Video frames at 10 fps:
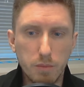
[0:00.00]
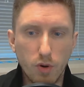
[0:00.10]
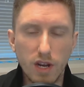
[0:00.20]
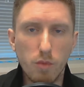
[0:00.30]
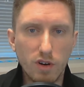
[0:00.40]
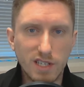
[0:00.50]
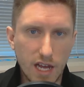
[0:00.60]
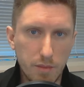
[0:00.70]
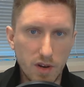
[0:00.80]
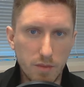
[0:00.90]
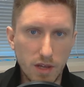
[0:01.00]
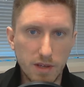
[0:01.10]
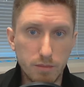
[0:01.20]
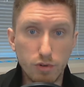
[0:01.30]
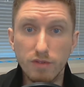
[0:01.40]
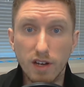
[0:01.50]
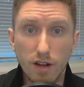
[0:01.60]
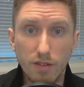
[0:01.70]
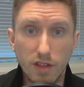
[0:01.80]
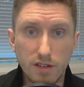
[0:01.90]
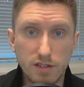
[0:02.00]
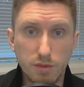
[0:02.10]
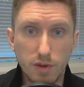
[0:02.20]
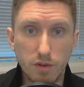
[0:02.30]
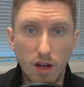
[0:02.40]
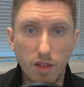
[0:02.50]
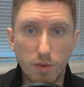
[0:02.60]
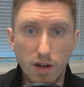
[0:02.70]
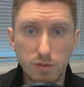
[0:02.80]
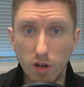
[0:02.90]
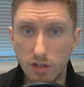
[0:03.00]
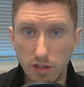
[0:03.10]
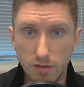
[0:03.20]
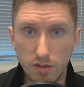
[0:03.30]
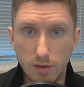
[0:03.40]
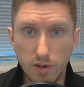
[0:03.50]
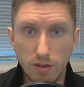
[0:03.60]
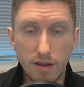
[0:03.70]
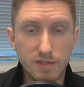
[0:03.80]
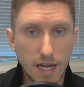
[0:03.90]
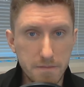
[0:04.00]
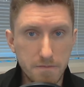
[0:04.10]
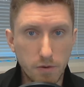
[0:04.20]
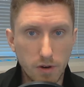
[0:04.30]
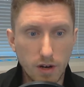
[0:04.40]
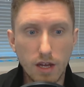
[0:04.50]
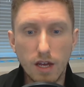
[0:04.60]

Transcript: putting more time in and maybe improving on things that we would otherwise want to do that we don't have time for,